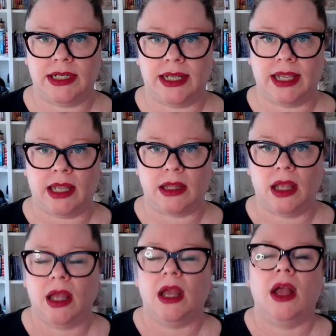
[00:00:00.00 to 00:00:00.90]
again.
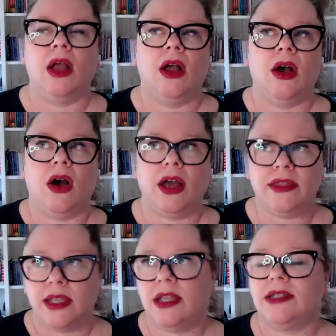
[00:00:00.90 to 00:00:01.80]
I
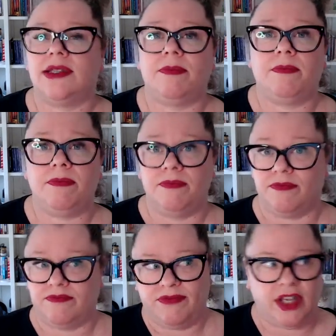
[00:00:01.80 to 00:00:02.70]
think it's a,
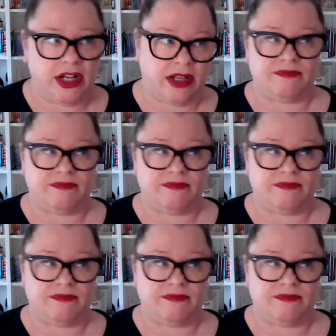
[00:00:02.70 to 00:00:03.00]
you know,